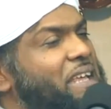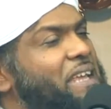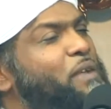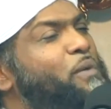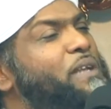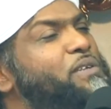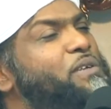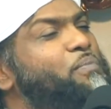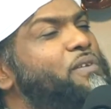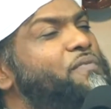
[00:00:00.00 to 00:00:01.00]
And he went to
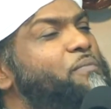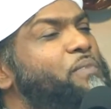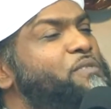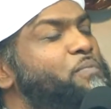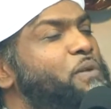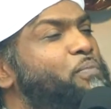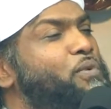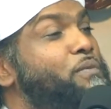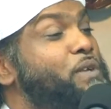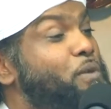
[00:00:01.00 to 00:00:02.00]
the prophet, peace be
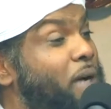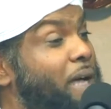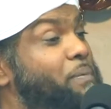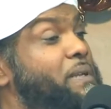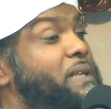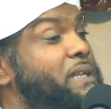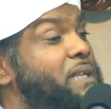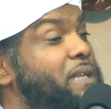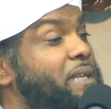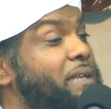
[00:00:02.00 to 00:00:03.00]
upon him. You know what happened?
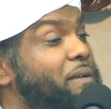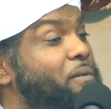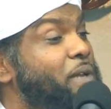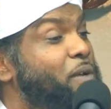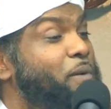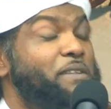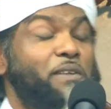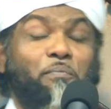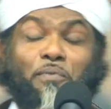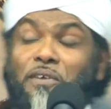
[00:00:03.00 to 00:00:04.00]
When he went
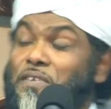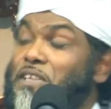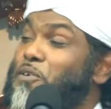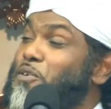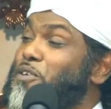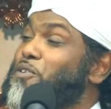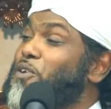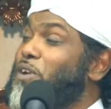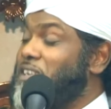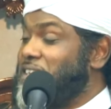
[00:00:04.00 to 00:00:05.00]
to the prophet, he couldn't
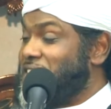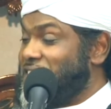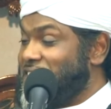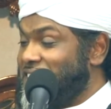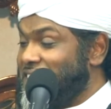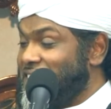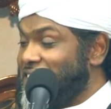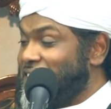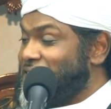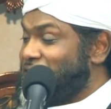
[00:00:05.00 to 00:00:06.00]
talk.
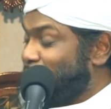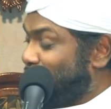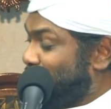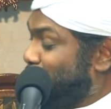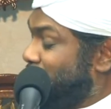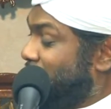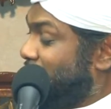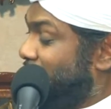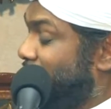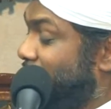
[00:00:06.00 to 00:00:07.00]
So the prophet was like,